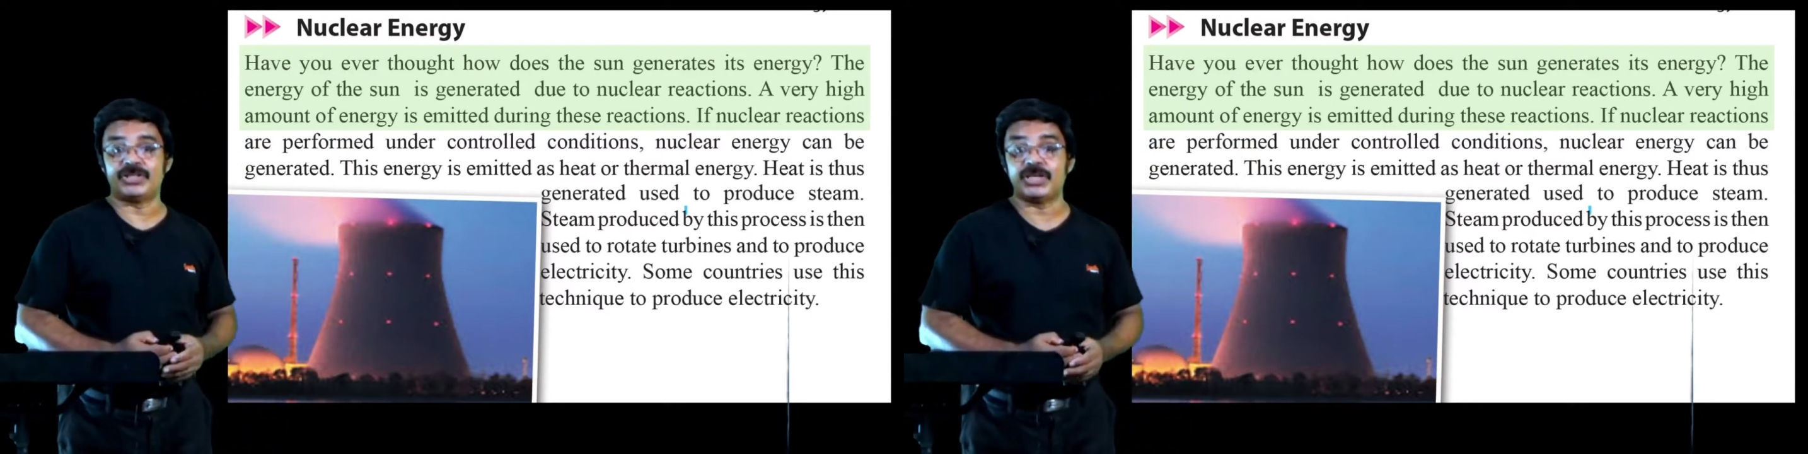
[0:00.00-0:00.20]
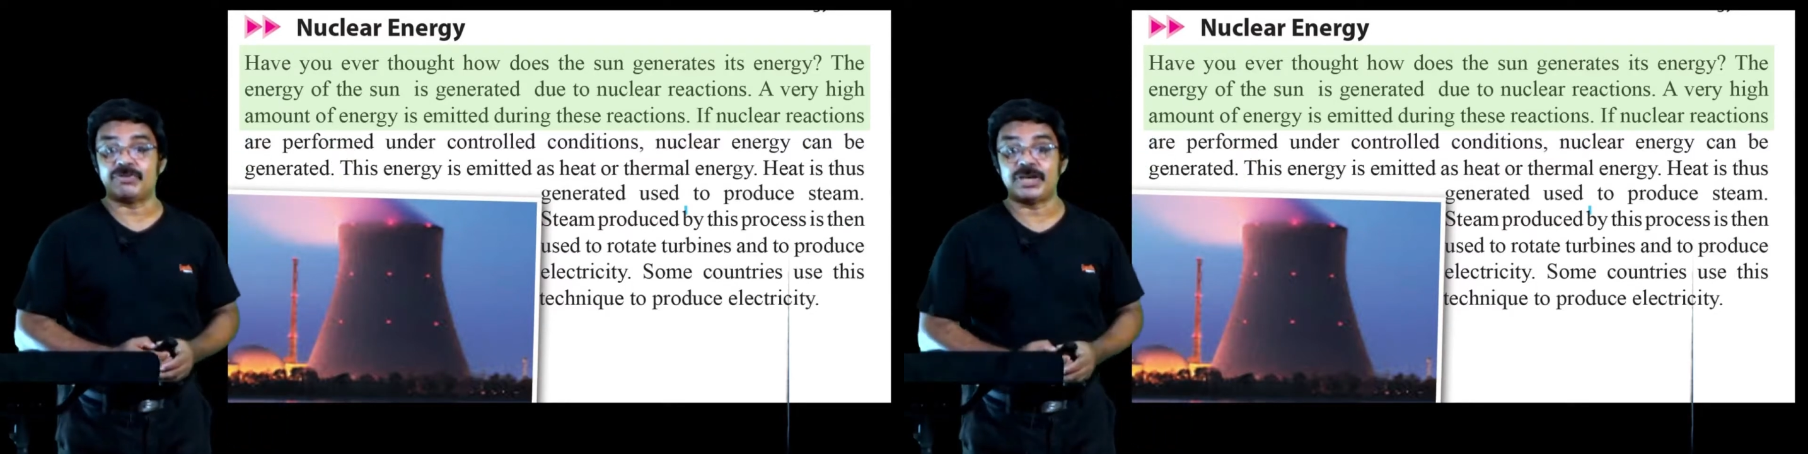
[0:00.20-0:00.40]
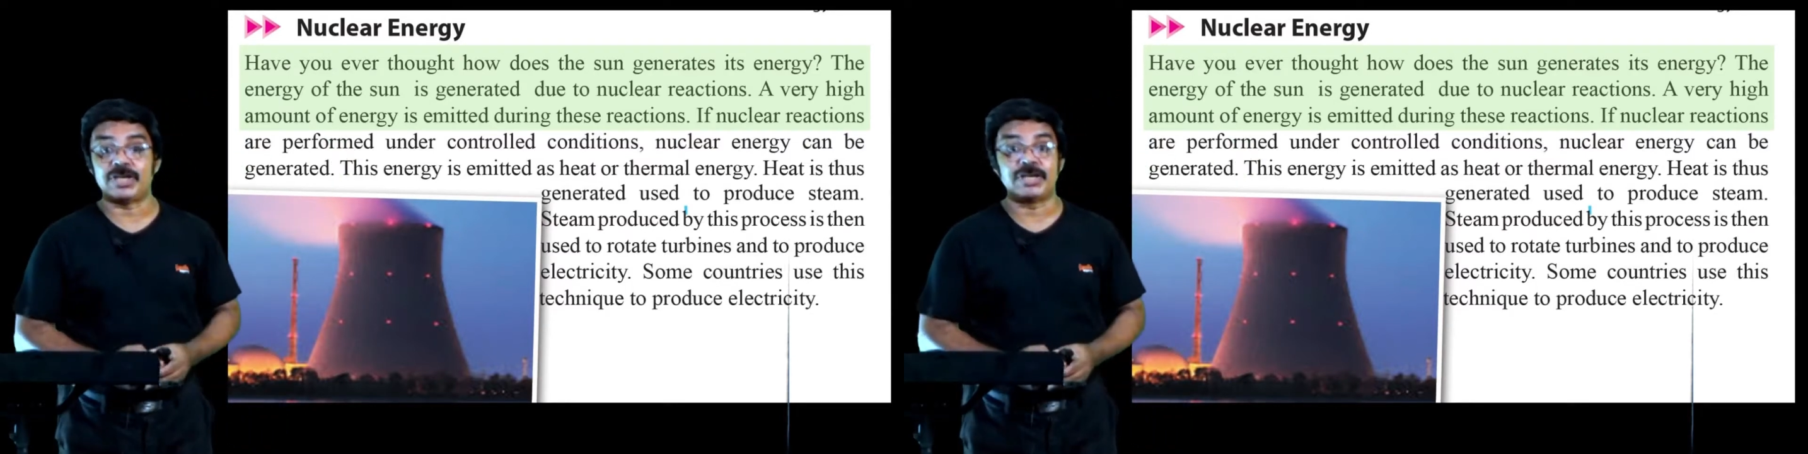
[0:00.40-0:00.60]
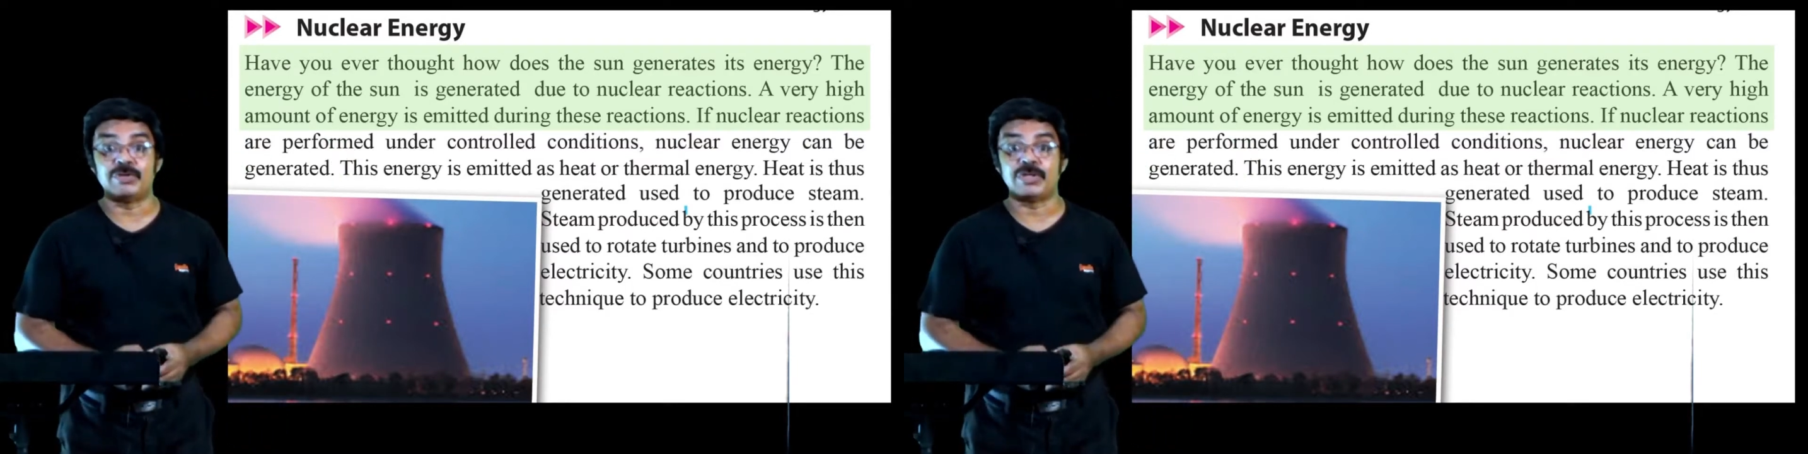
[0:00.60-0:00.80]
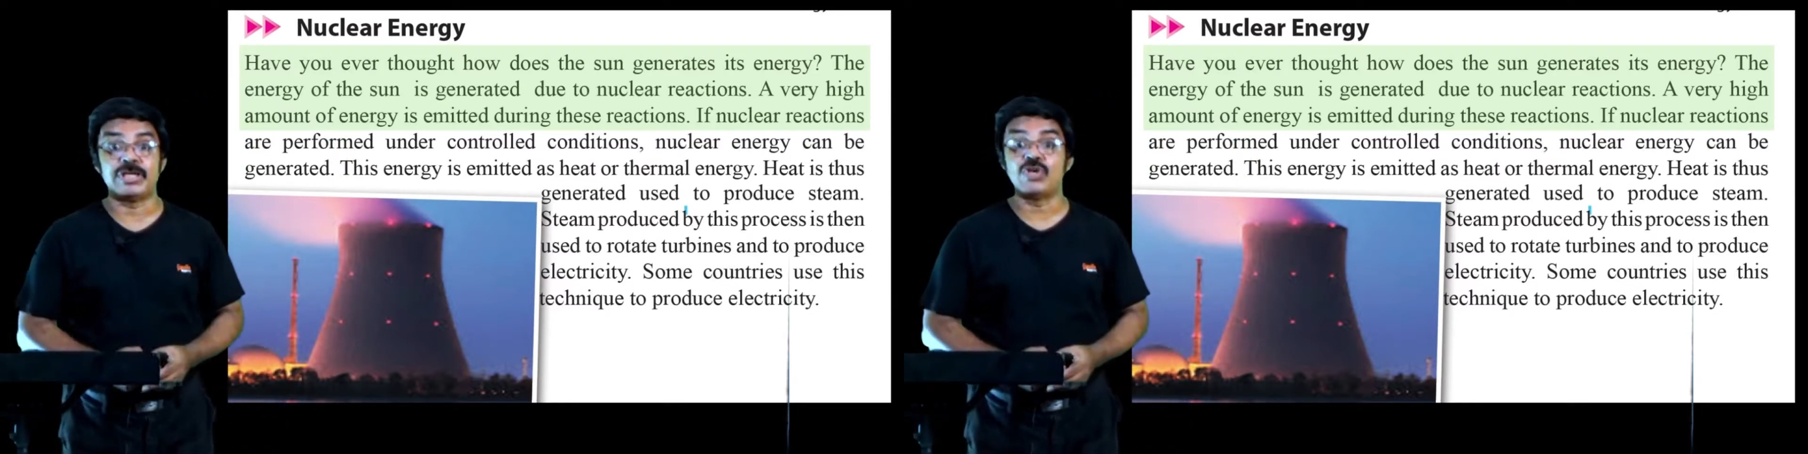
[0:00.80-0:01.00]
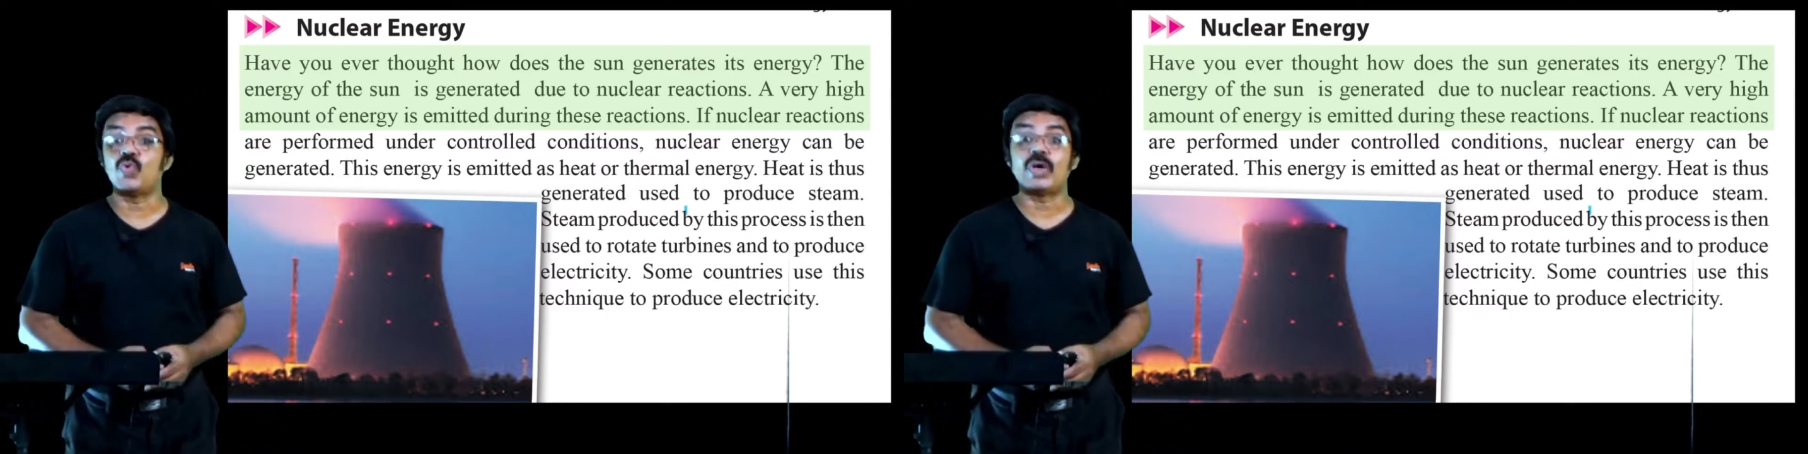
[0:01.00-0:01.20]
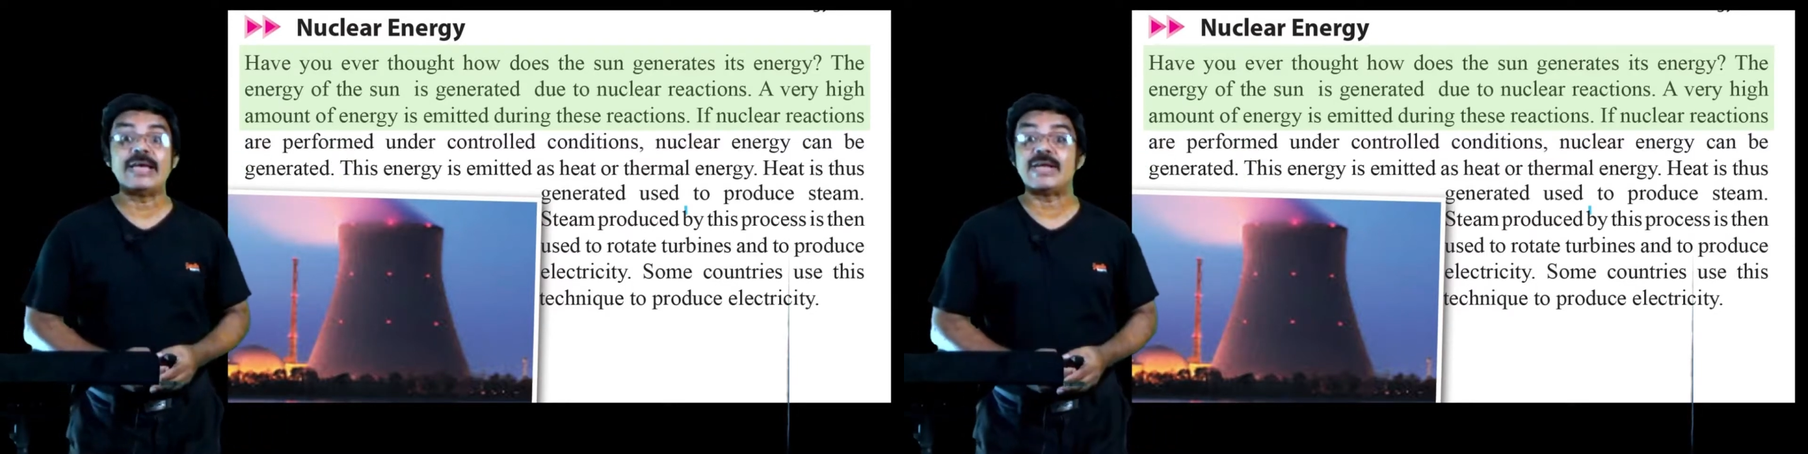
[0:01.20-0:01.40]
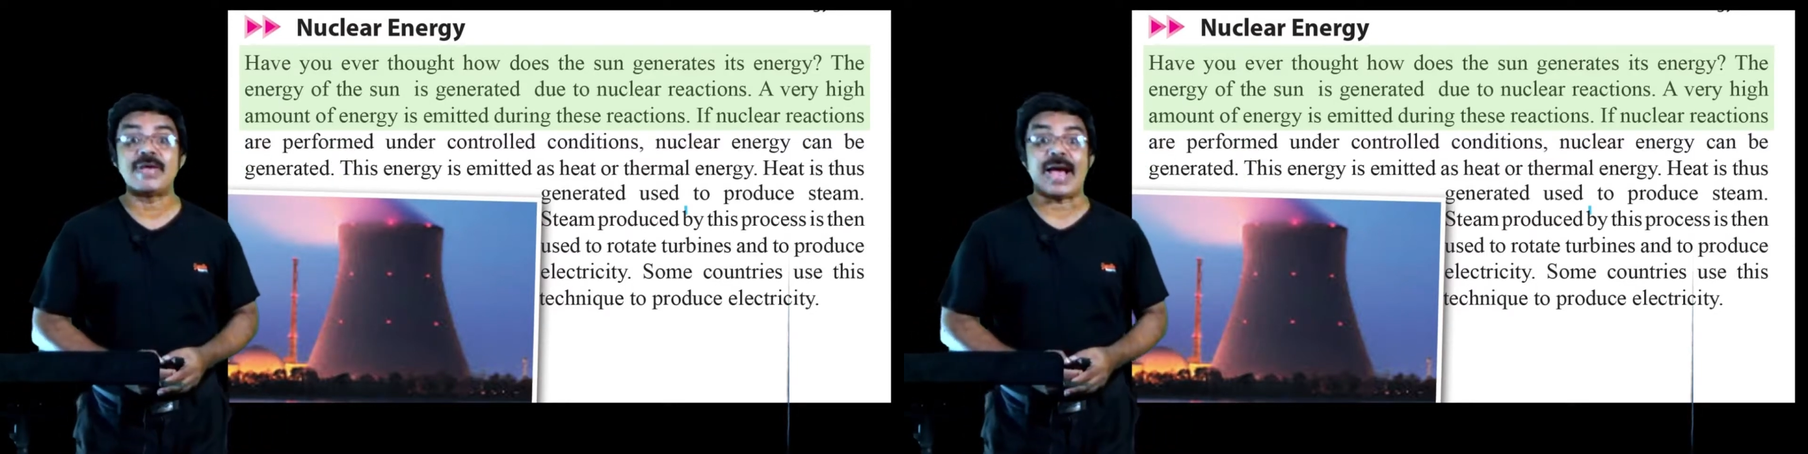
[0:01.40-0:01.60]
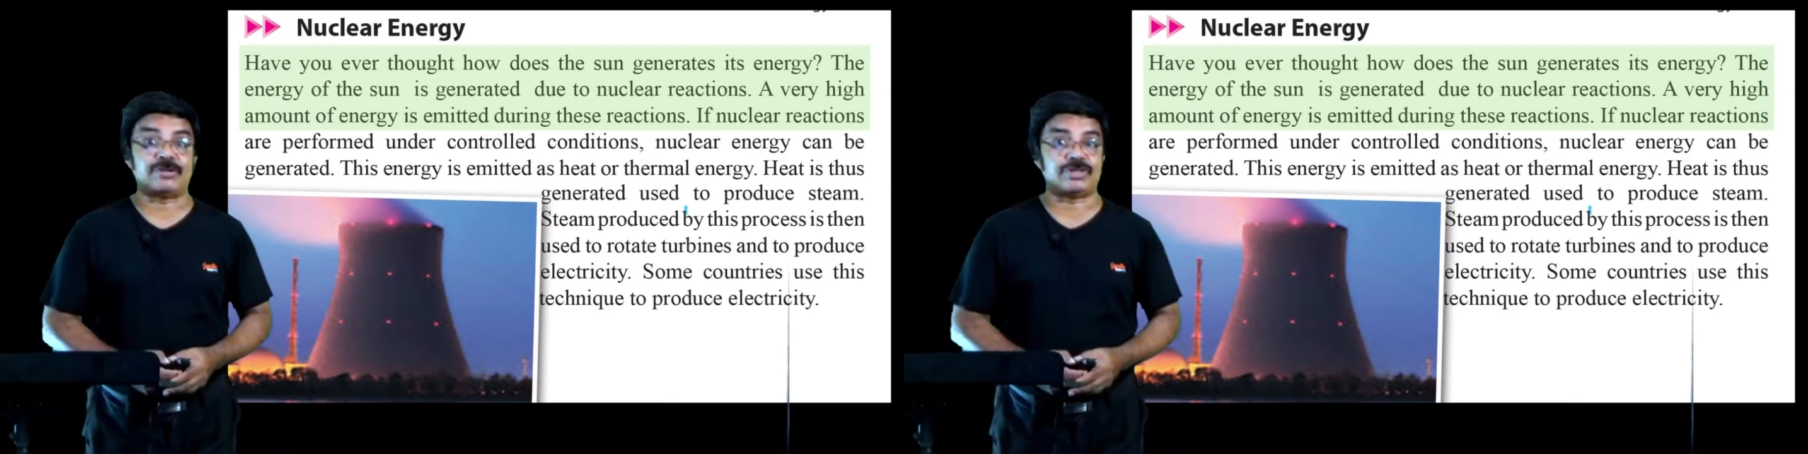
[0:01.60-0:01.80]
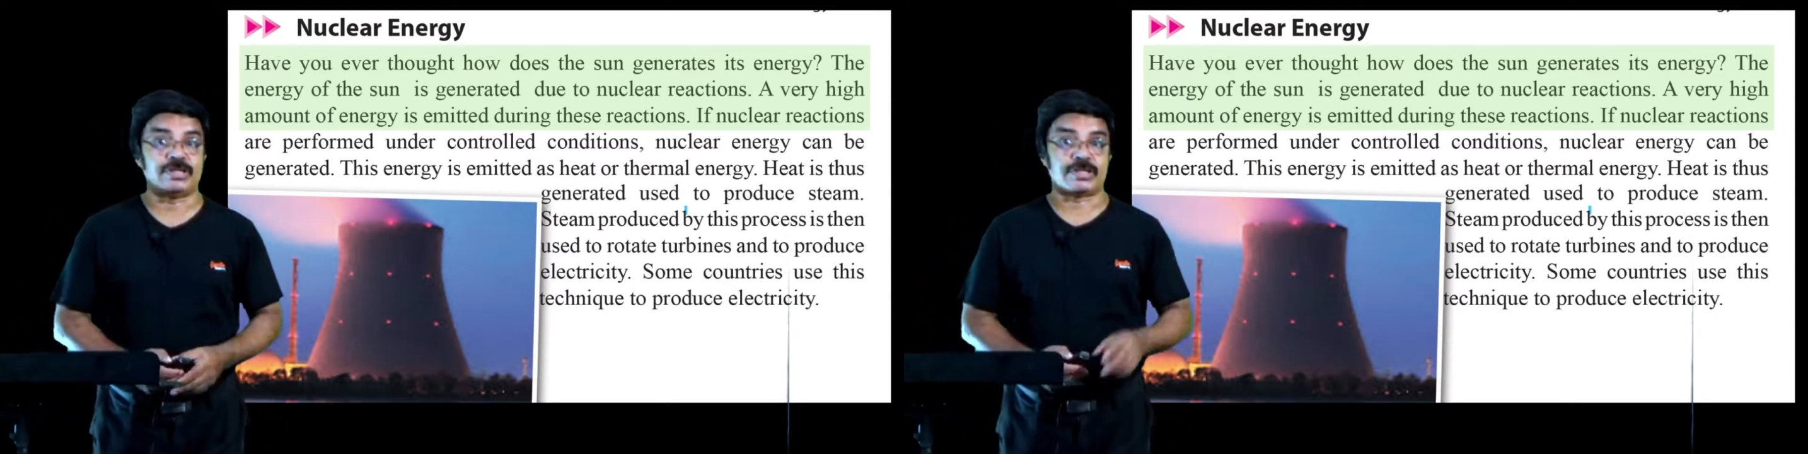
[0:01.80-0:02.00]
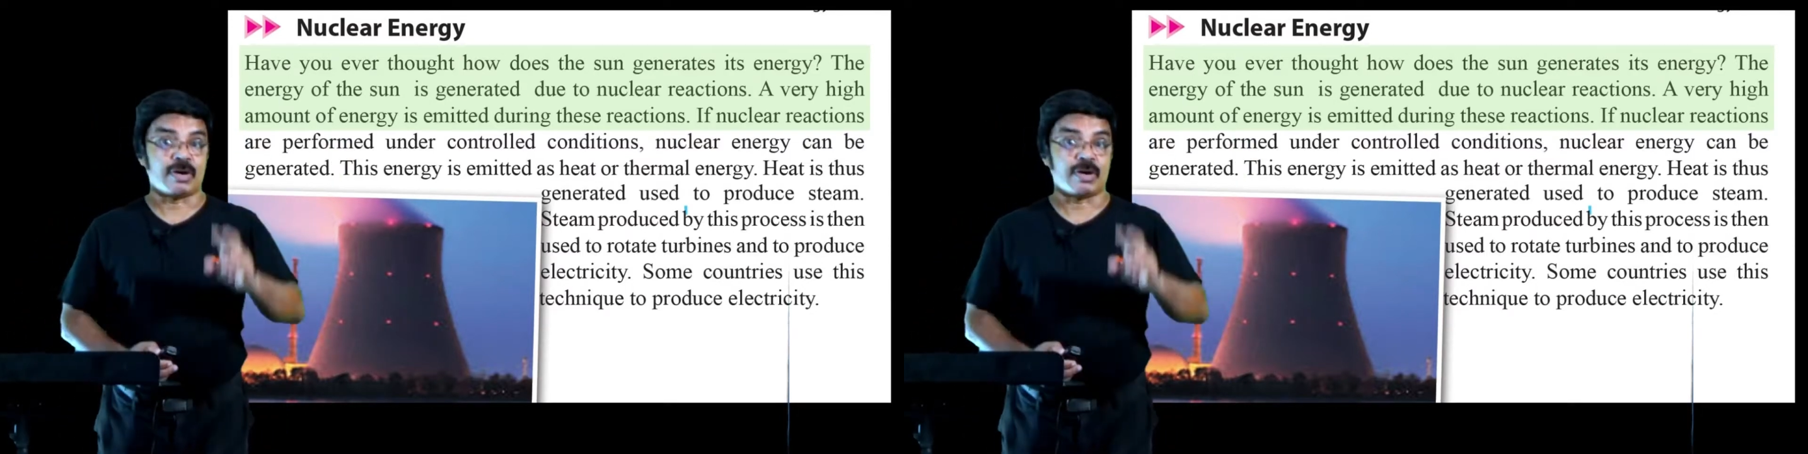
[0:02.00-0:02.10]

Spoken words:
generated due to nuclear reactions.